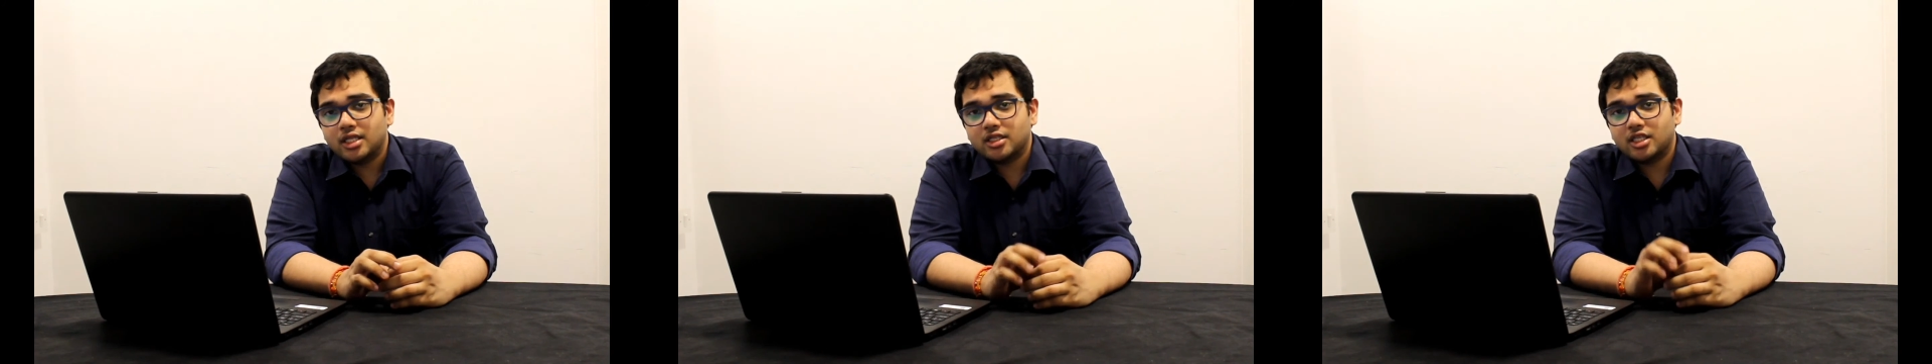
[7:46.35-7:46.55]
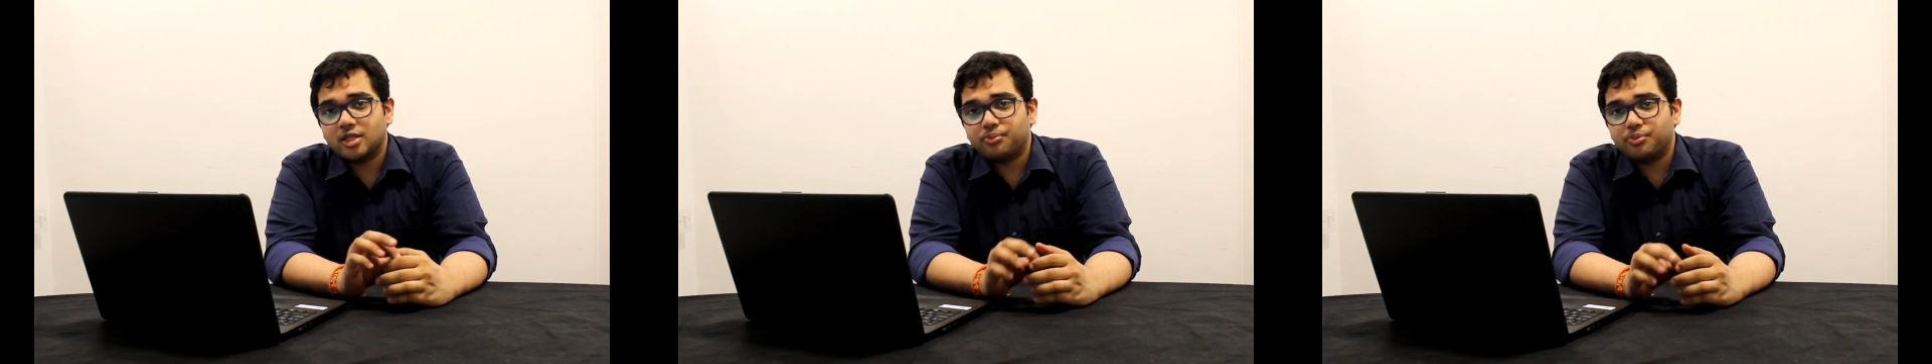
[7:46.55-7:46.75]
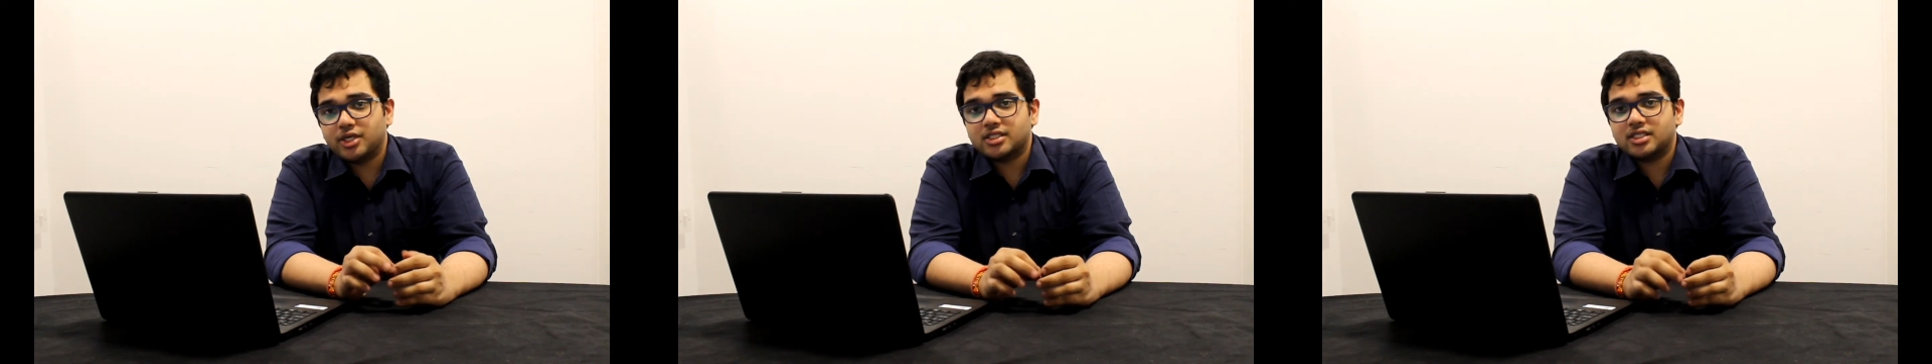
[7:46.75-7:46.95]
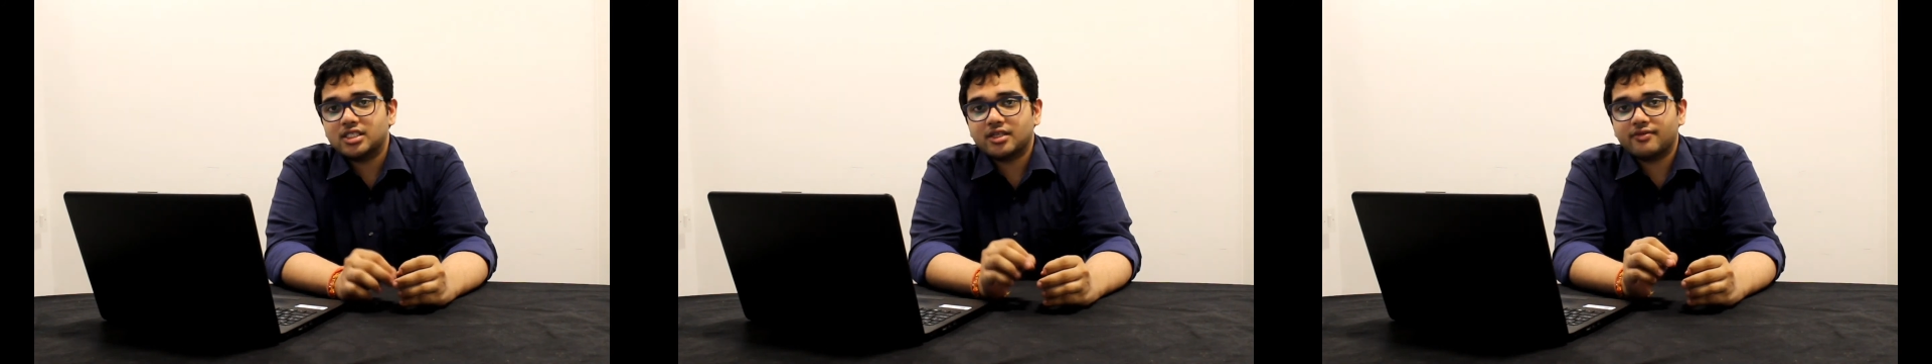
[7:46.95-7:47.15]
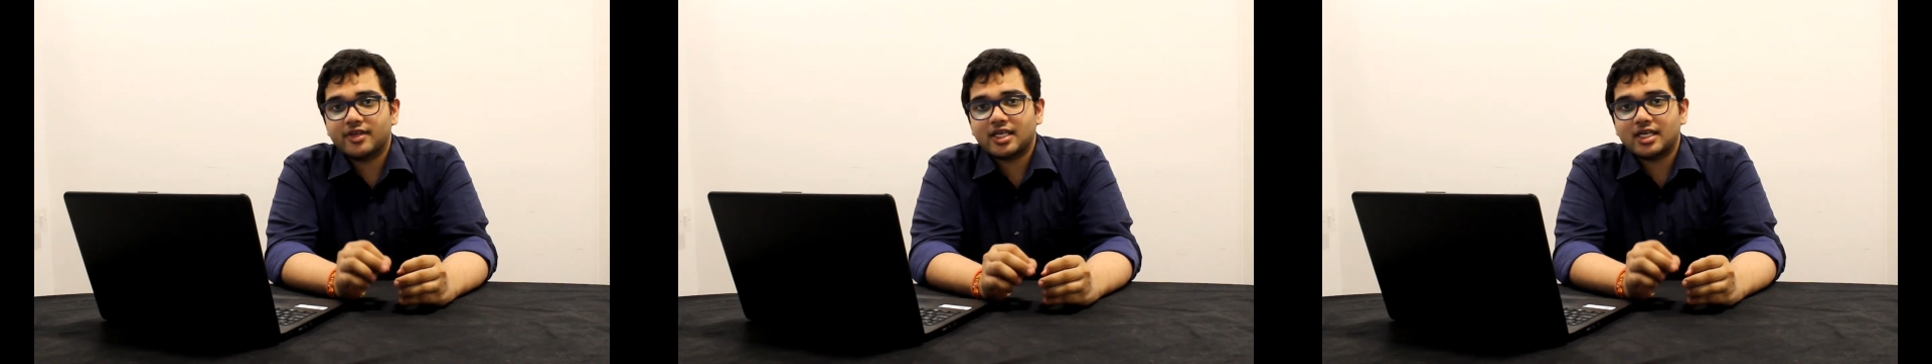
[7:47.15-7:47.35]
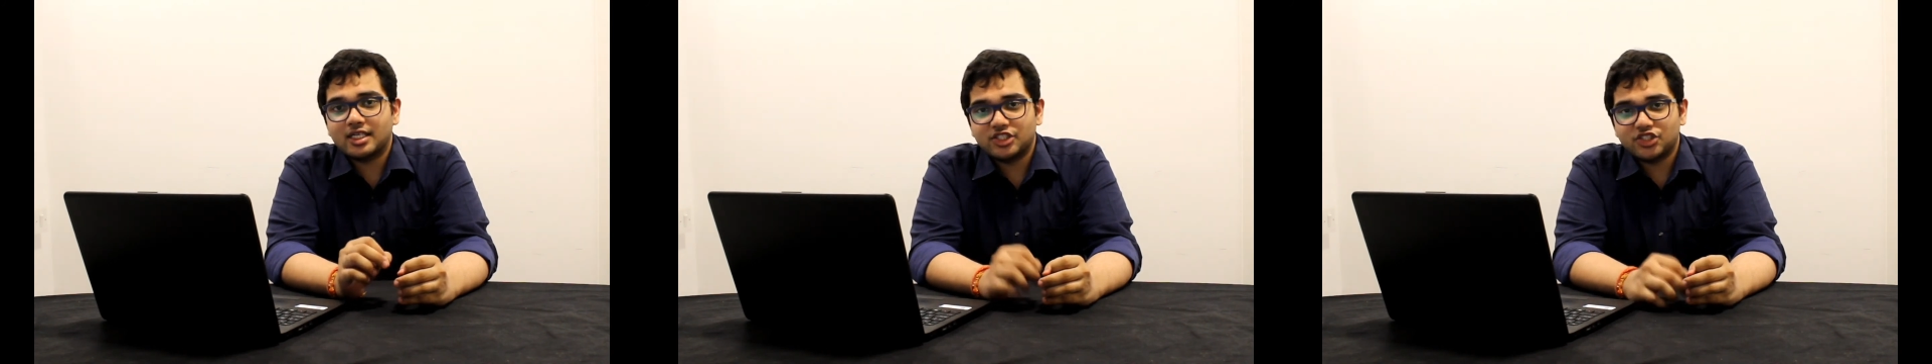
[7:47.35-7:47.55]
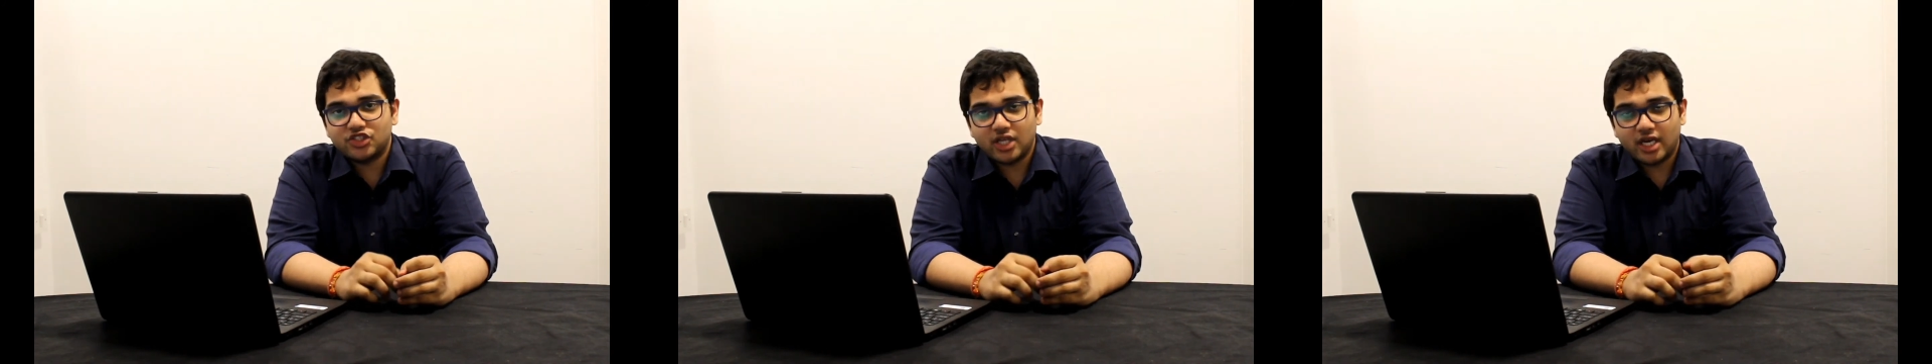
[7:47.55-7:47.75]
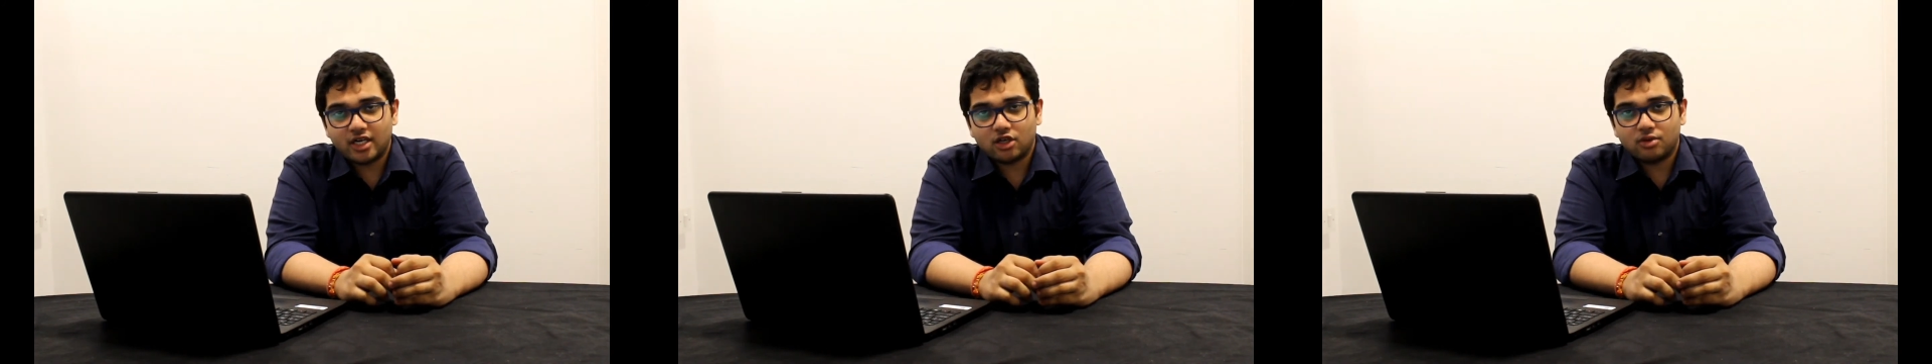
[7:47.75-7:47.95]
that the person giving
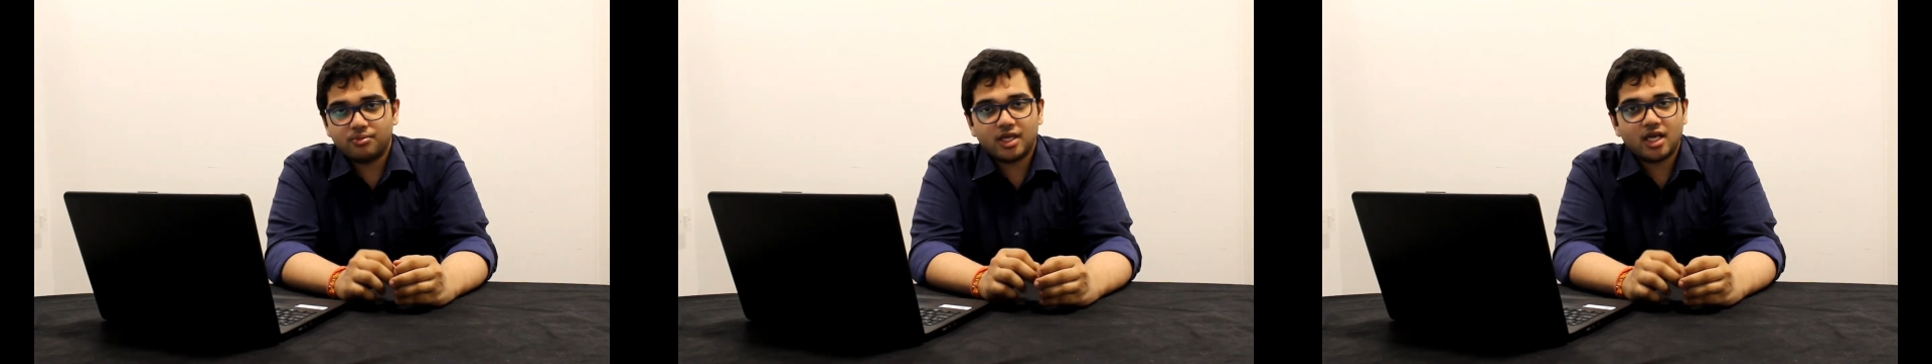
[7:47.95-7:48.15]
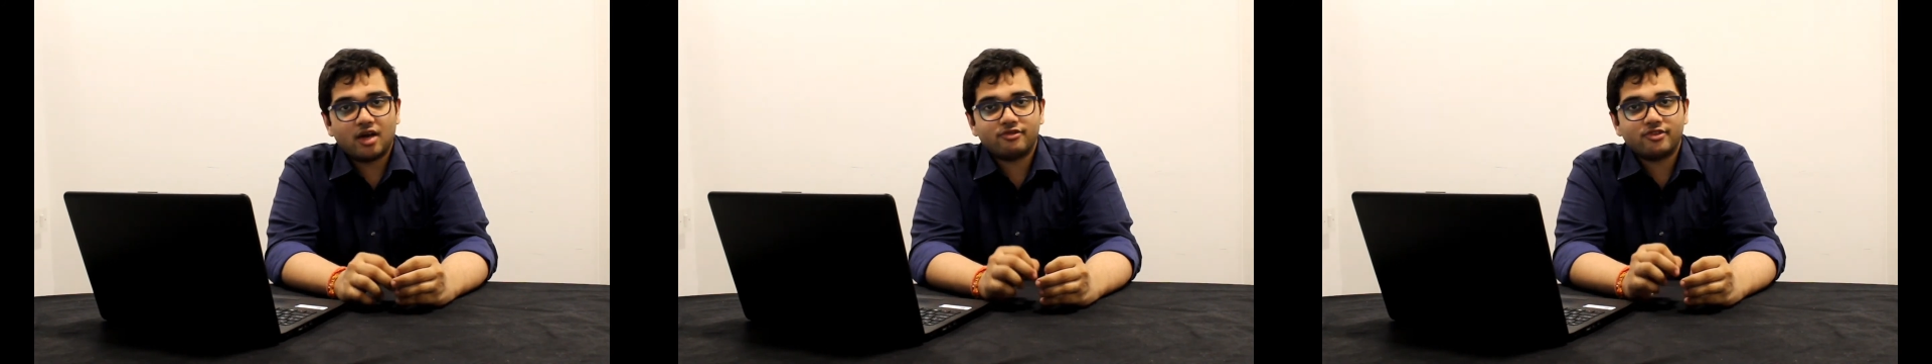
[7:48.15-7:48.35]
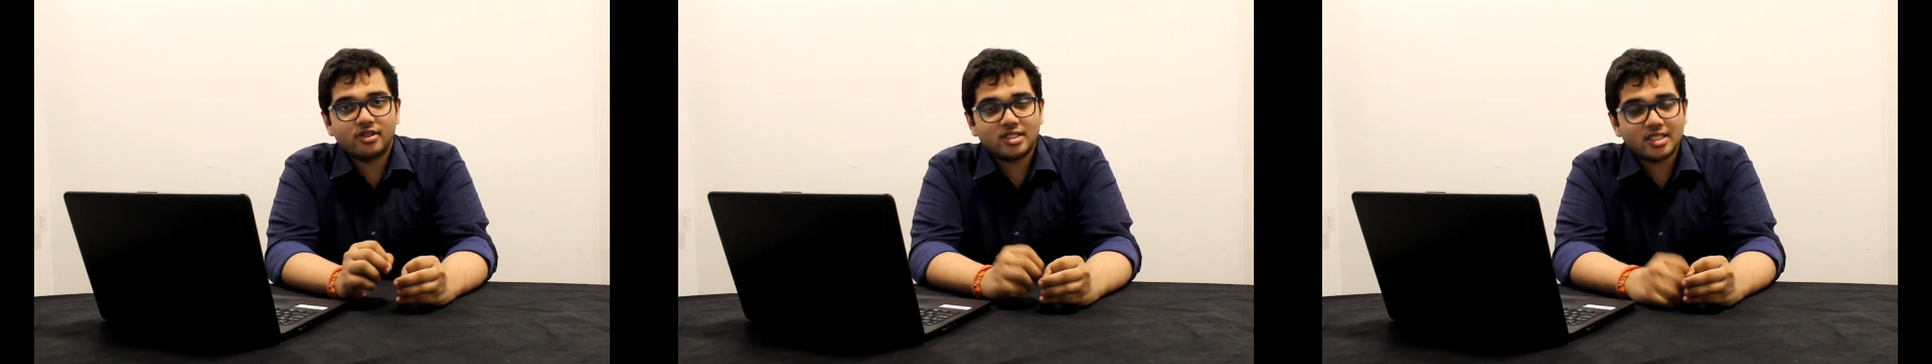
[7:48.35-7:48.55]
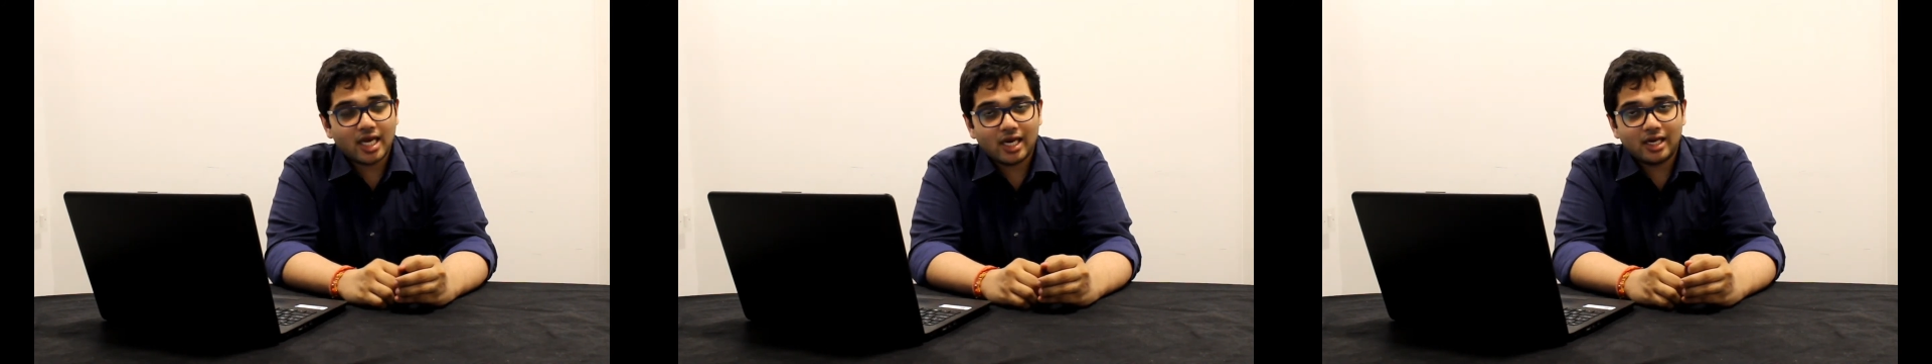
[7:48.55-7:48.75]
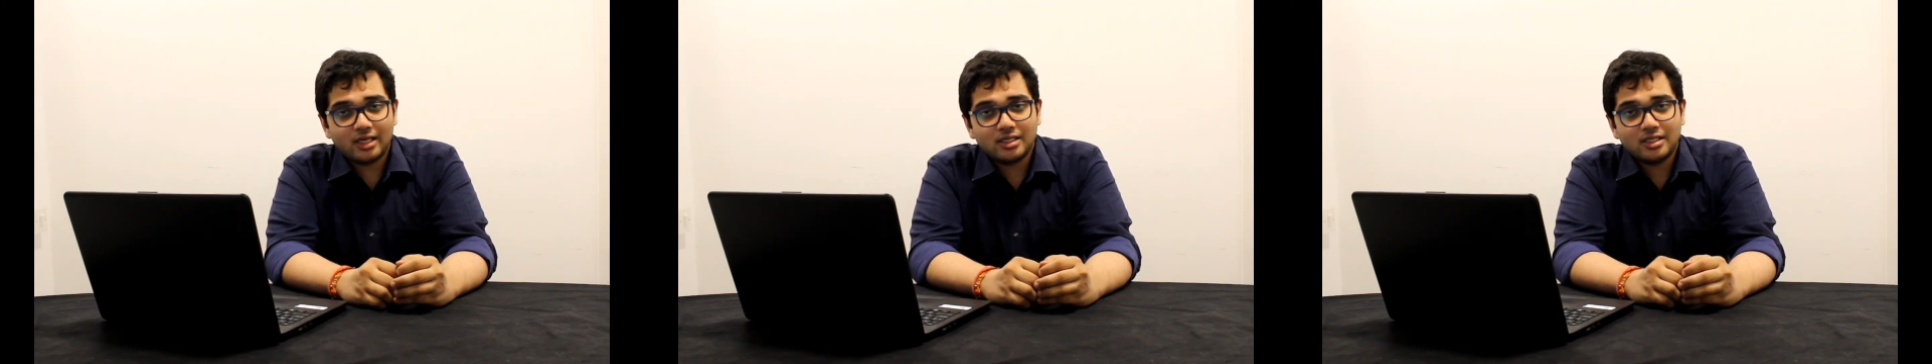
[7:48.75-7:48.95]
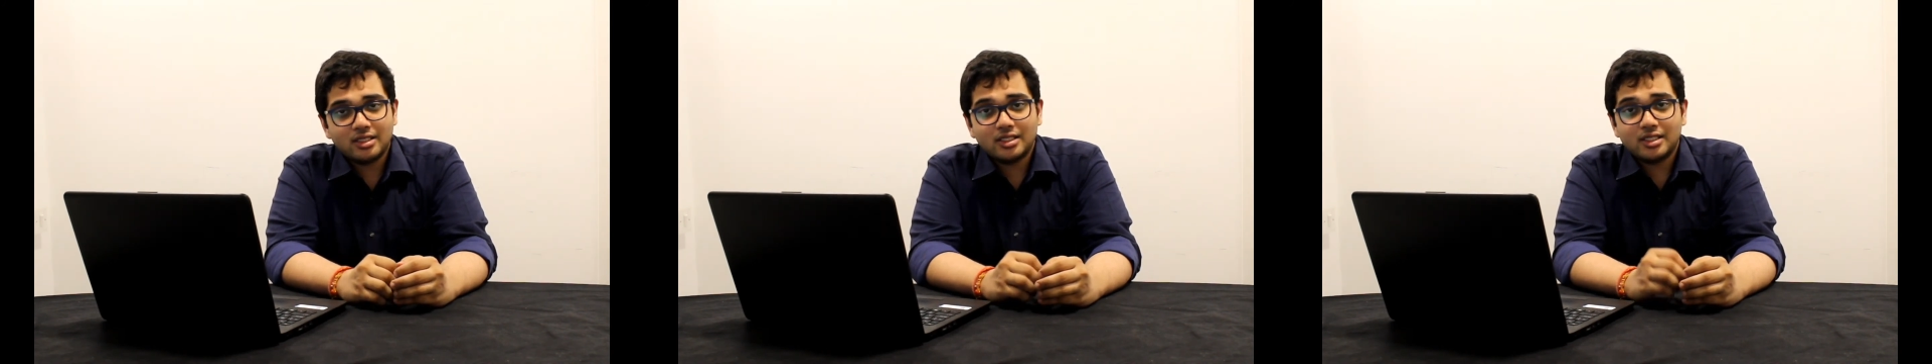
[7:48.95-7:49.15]
consent on behalf of the child